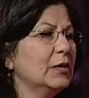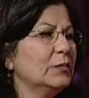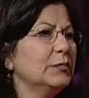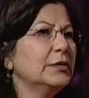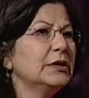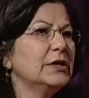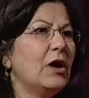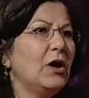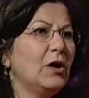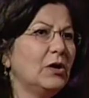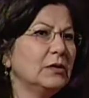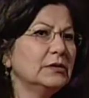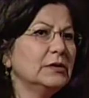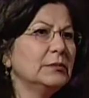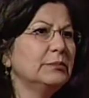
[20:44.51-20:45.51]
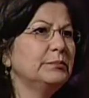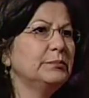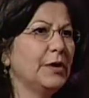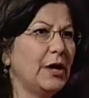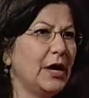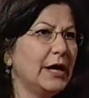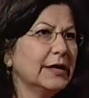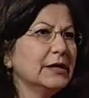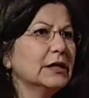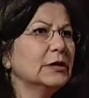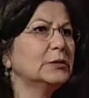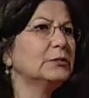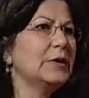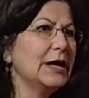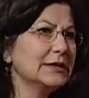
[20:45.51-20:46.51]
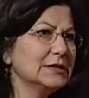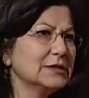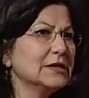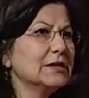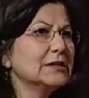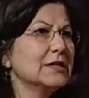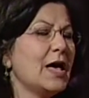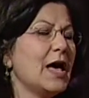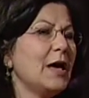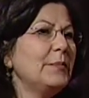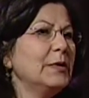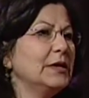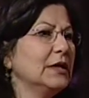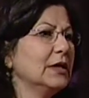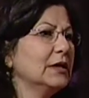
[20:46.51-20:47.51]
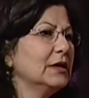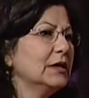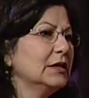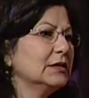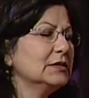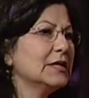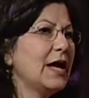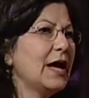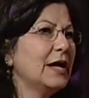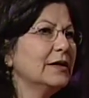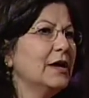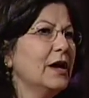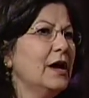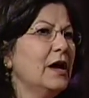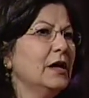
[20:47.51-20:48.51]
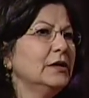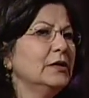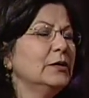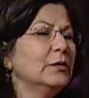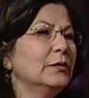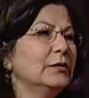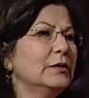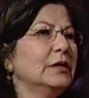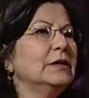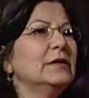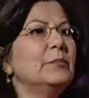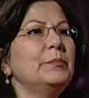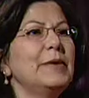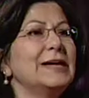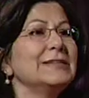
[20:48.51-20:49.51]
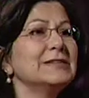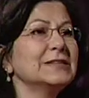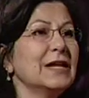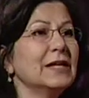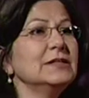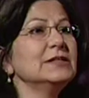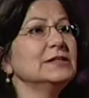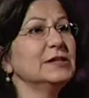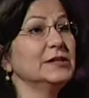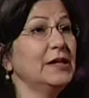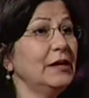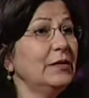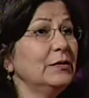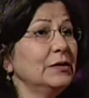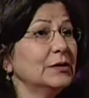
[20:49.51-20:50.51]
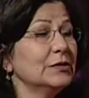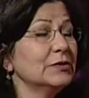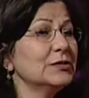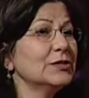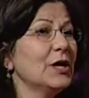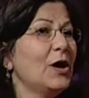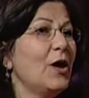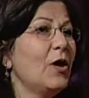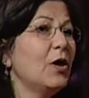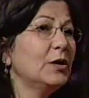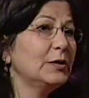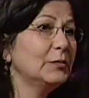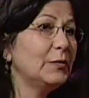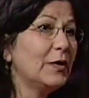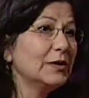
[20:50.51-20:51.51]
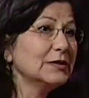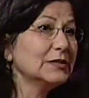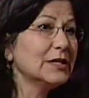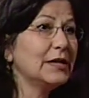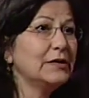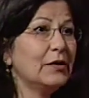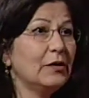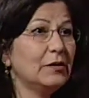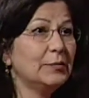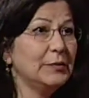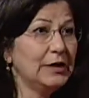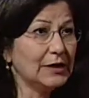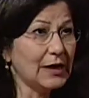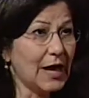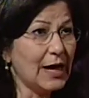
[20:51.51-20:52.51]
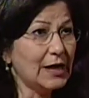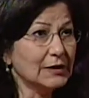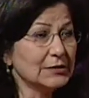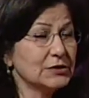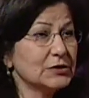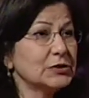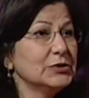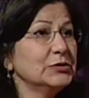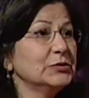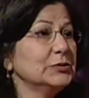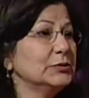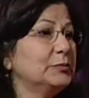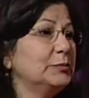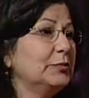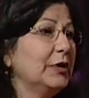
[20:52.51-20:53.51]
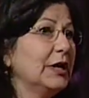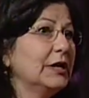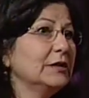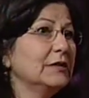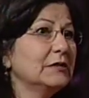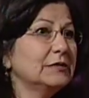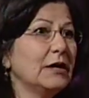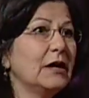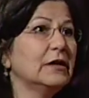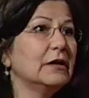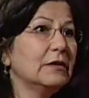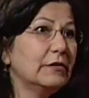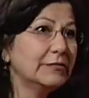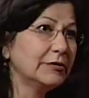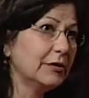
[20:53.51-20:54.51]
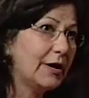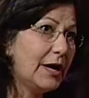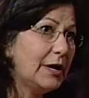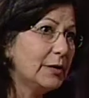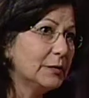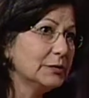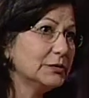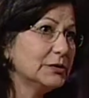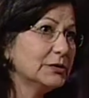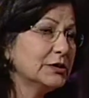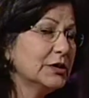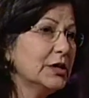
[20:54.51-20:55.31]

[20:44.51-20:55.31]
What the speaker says: with all the Baha'i arrests that's happening, is that, you know, in the best case scenarios are the ones that they are being asked to bring the title of their house.